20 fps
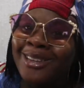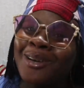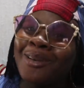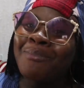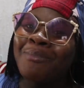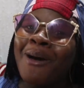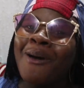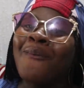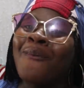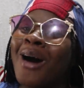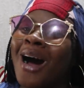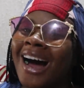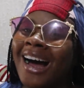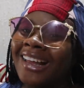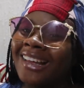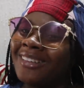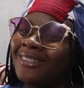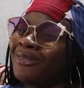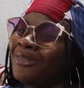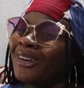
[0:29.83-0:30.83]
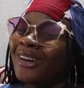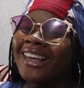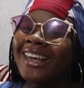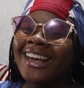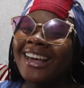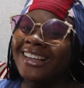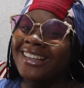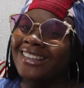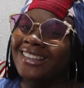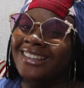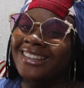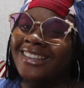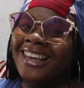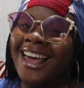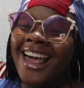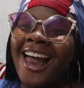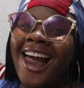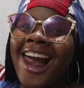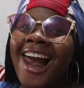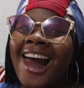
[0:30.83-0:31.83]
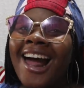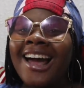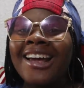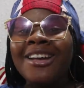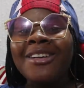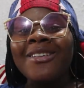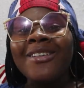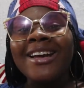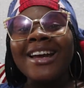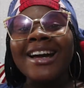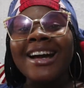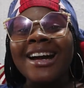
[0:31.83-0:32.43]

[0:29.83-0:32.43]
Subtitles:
number one. Forget. Anyway,